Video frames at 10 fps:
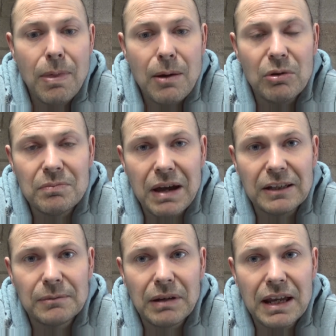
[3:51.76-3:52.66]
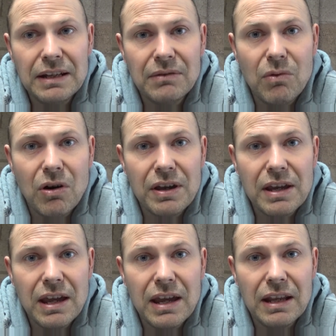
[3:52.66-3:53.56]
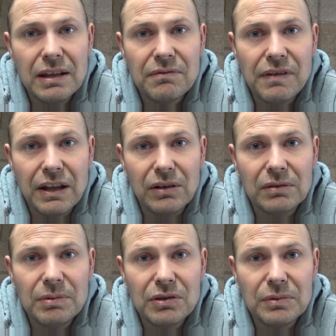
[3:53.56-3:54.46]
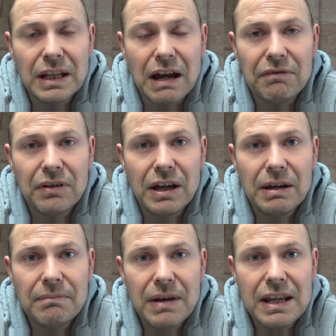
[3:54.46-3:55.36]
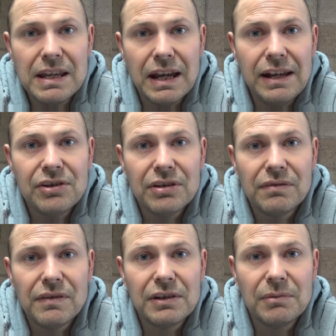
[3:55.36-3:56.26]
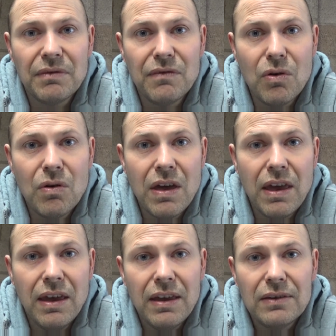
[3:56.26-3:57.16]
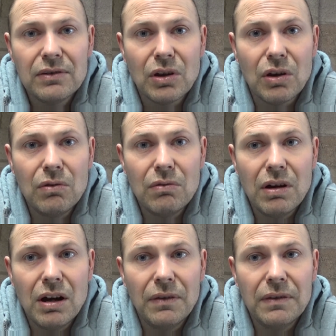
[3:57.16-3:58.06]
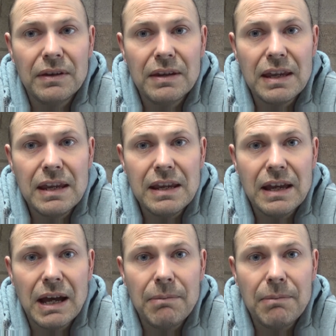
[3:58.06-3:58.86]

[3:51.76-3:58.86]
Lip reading: which may explain why it failed, because we didn't have any gauges fitted before. So on the